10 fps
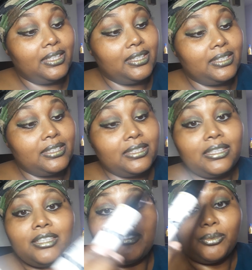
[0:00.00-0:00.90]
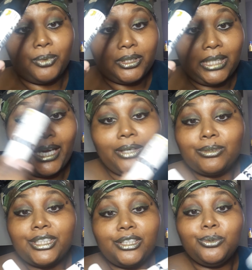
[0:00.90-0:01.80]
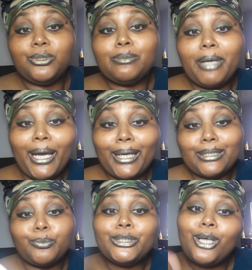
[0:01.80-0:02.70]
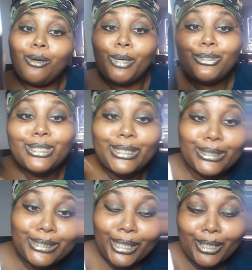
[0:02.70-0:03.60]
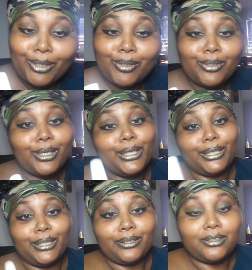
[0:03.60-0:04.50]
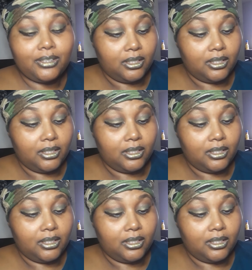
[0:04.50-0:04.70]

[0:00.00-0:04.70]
this is a different one. I ain't gonna tell you who it's by because we talking about Zen today again.